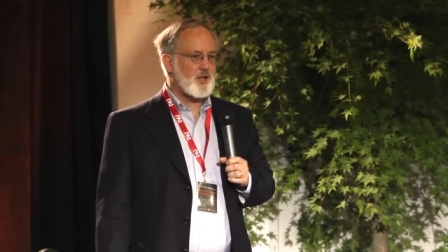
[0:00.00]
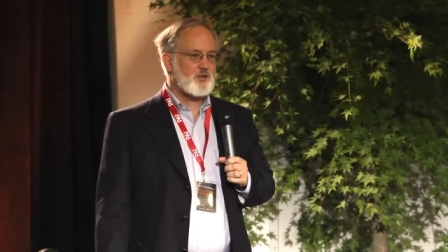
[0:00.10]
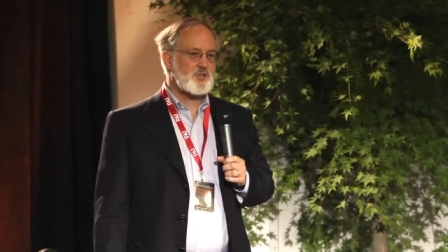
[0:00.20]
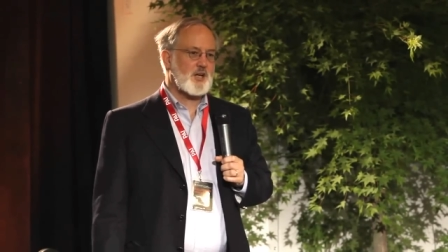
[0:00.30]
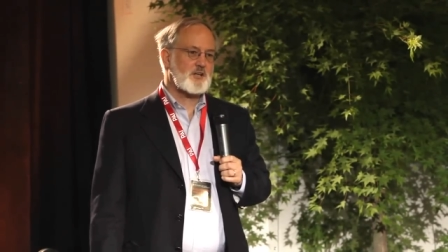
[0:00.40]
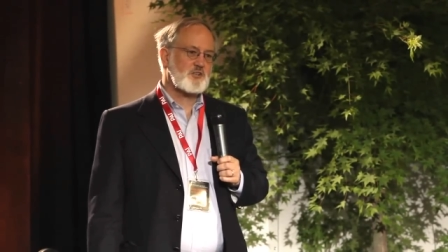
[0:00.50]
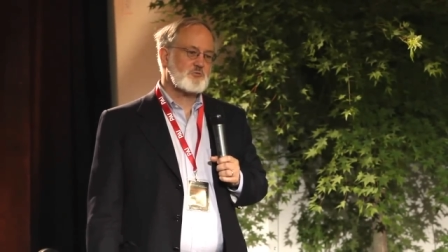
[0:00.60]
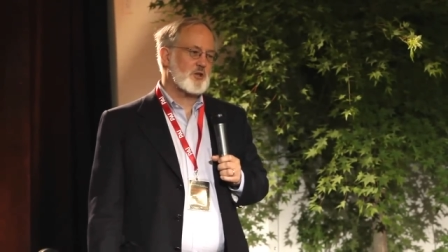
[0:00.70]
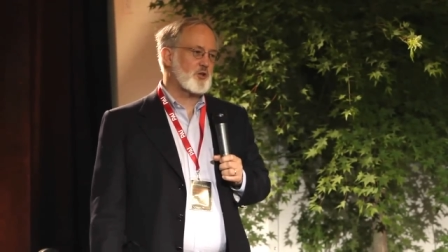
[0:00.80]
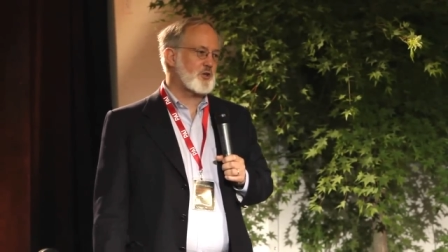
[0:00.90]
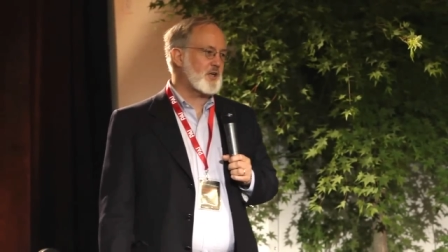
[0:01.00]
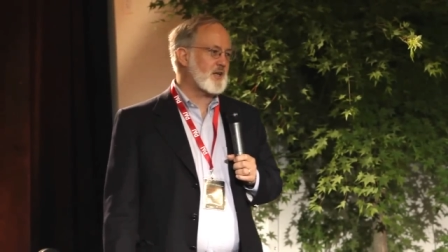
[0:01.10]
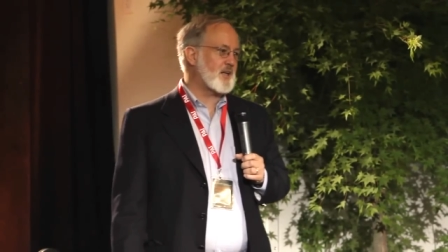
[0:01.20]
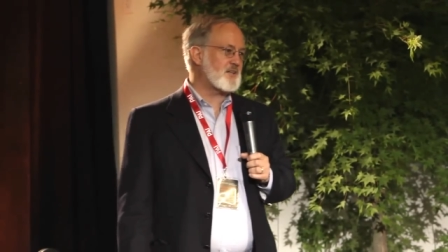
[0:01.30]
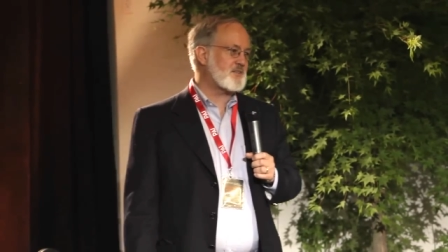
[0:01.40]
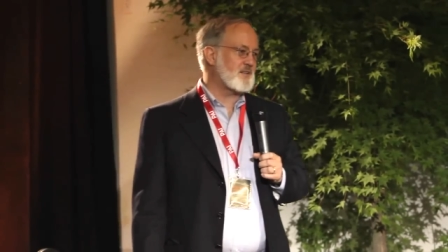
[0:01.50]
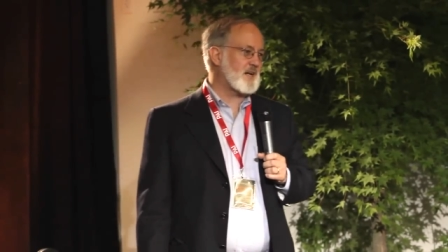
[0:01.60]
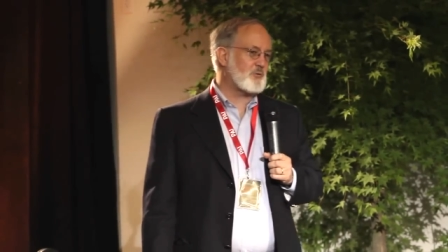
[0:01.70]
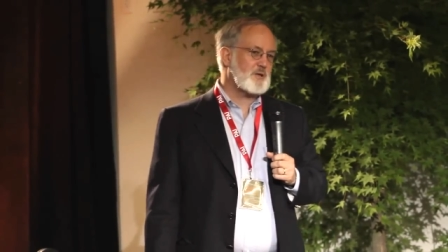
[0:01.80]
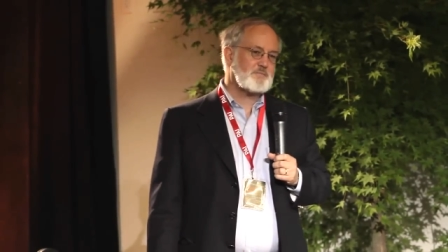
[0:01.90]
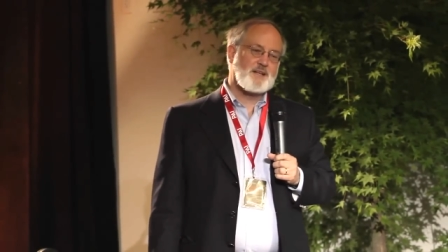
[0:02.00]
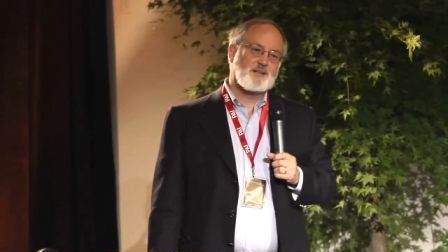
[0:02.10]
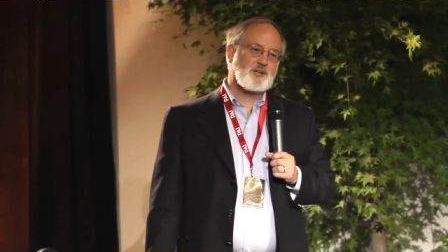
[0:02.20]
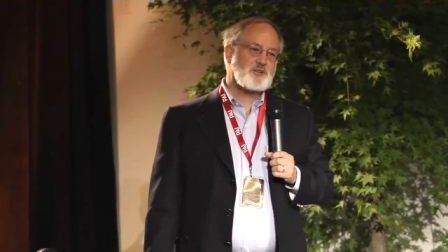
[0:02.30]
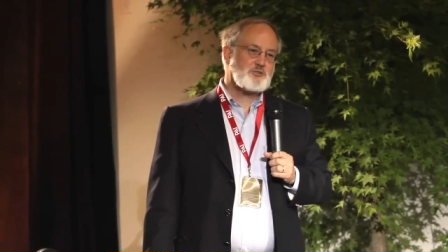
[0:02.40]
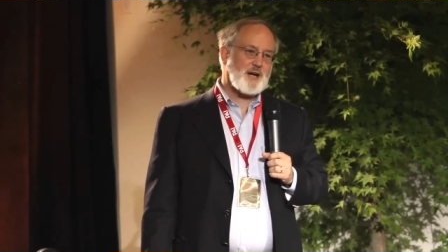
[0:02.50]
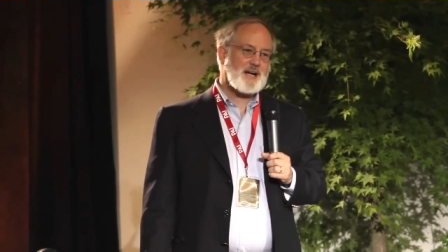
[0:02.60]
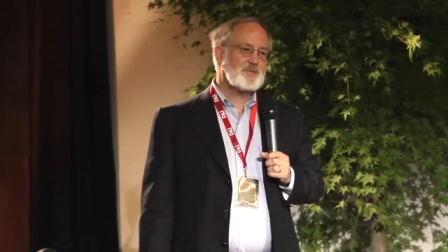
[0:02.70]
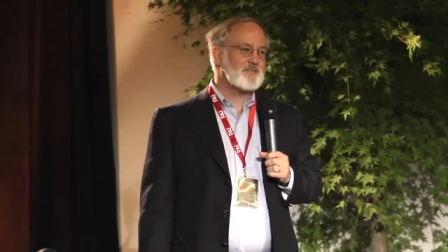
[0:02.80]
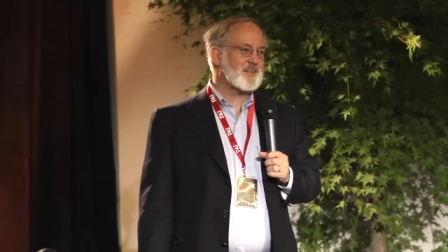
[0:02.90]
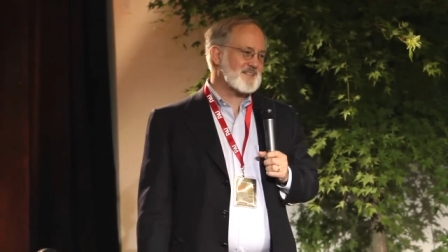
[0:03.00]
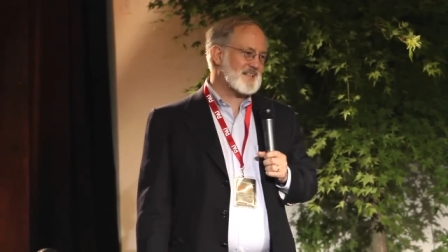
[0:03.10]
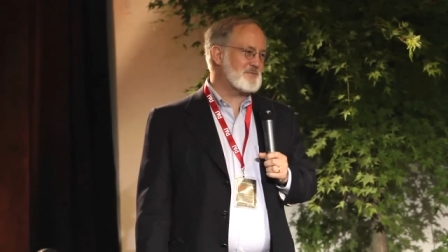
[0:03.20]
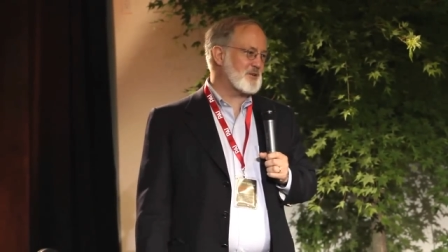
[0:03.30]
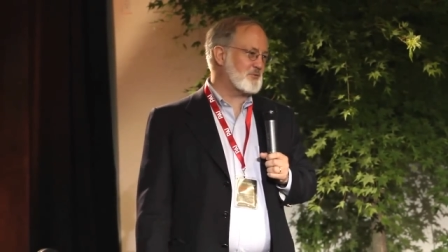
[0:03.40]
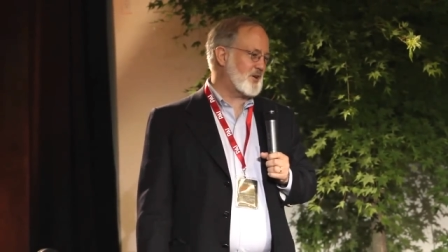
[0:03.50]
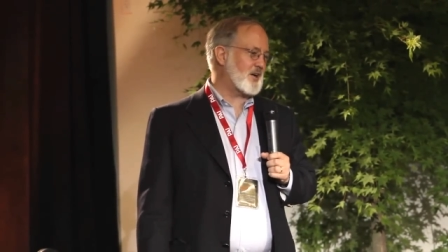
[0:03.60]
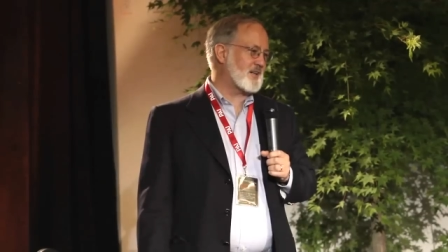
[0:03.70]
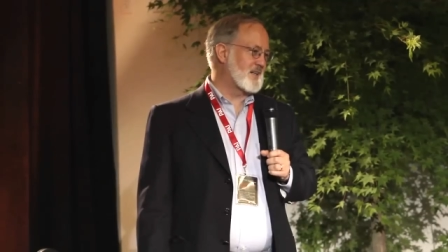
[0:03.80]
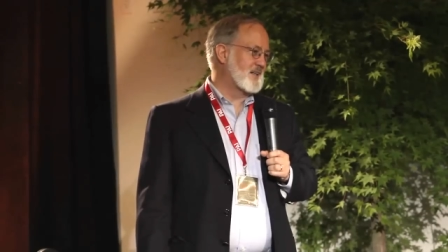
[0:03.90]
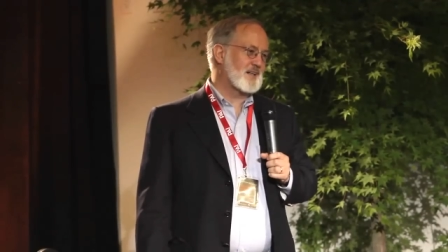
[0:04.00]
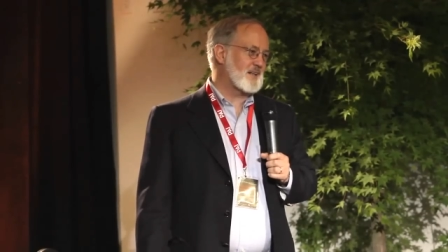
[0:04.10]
And other scientists went looking and they said, Darwin, good try, but this time you're wrong.